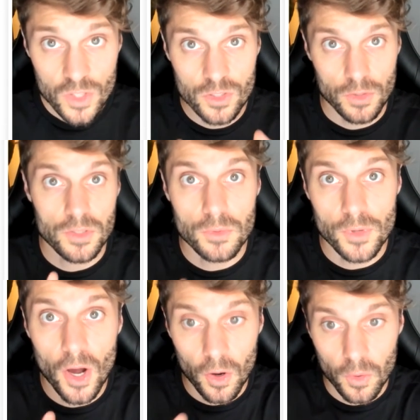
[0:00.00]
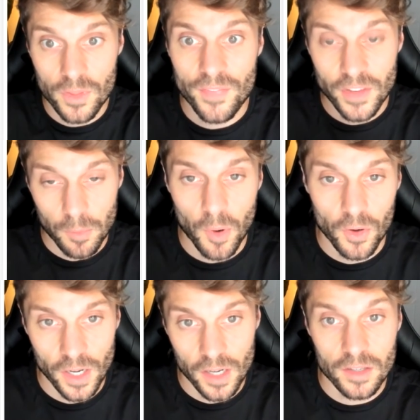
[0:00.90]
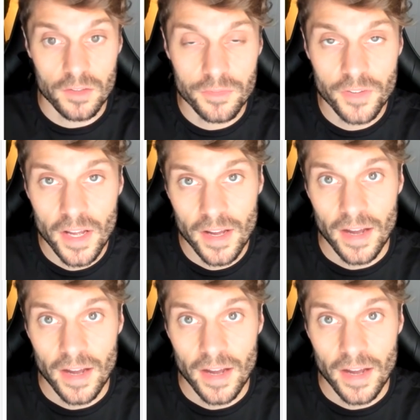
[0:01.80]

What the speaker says: so you know that they're part of